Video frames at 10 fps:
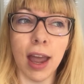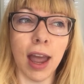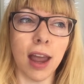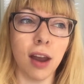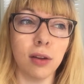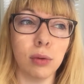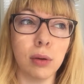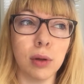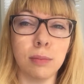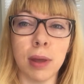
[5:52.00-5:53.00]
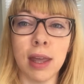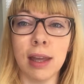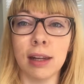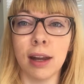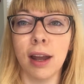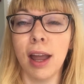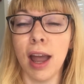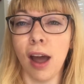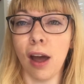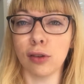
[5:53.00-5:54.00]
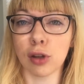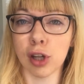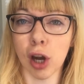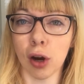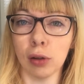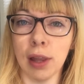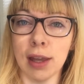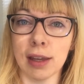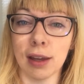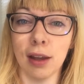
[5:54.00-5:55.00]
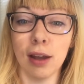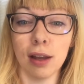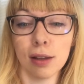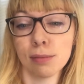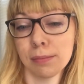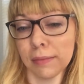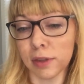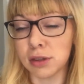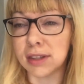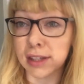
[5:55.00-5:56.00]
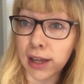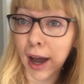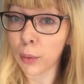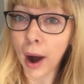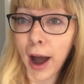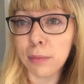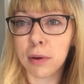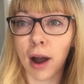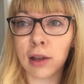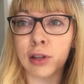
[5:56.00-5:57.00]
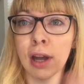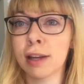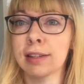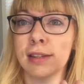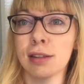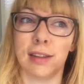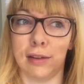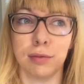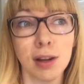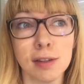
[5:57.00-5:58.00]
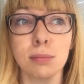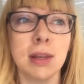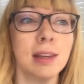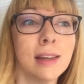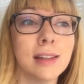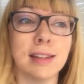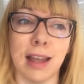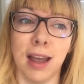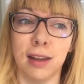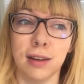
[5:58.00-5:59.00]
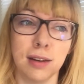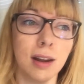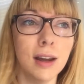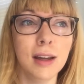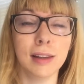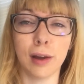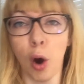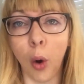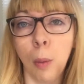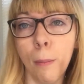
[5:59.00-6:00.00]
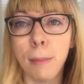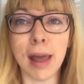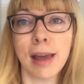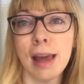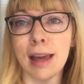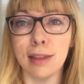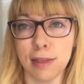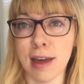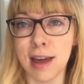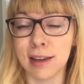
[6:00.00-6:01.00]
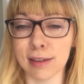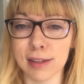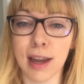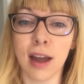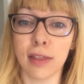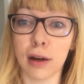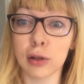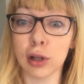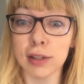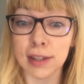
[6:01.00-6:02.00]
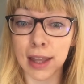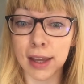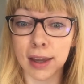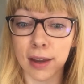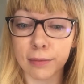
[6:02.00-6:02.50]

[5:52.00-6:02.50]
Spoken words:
and we would pin and share like DIY projects and like recipes and like homemaking things that are just like